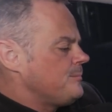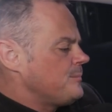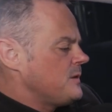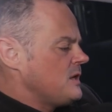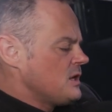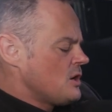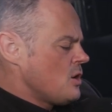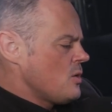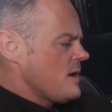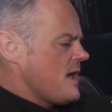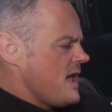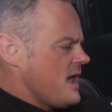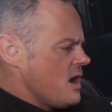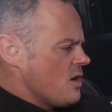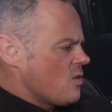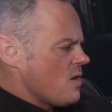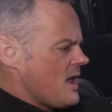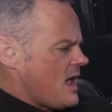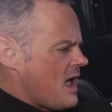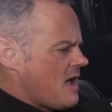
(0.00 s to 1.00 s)
you know,
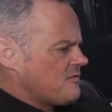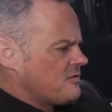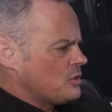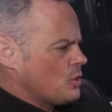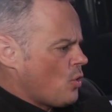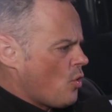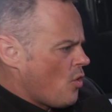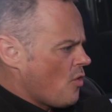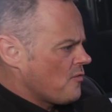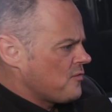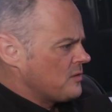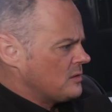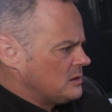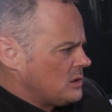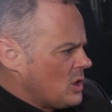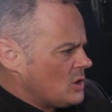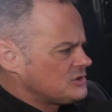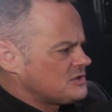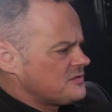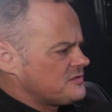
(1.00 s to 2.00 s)
here I have an awful
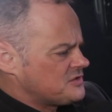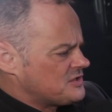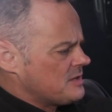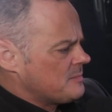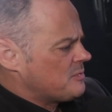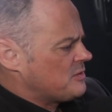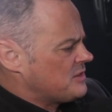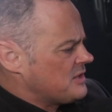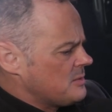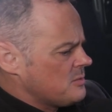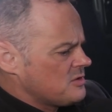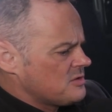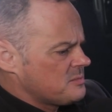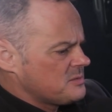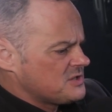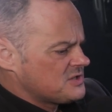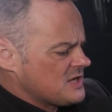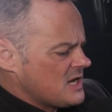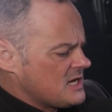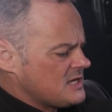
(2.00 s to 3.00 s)
lot of sympathy with
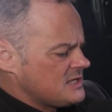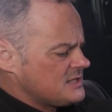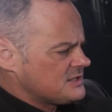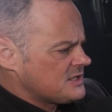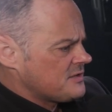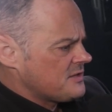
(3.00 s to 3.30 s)
Mercedes.